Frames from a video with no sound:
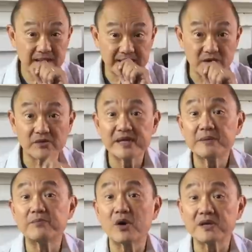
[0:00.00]
had
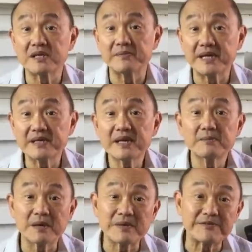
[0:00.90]
already broken them in,
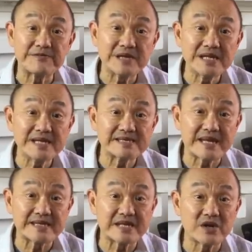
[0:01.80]
but my feeling is
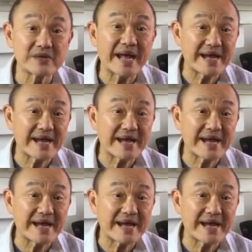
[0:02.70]
that they don't